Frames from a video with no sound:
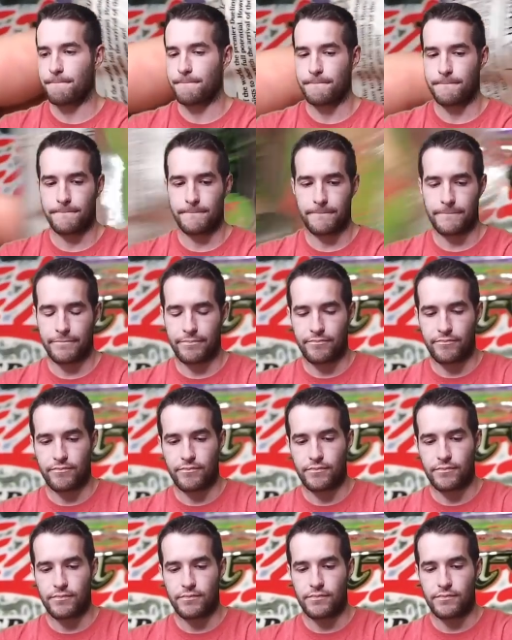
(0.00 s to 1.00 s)

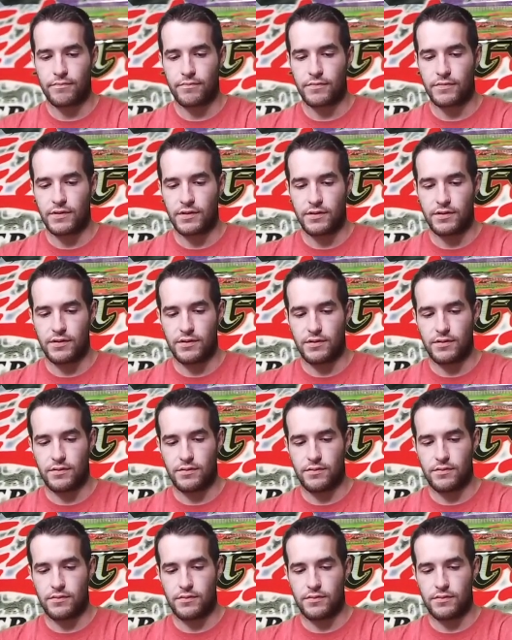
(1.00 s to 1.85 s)
(no one is talking)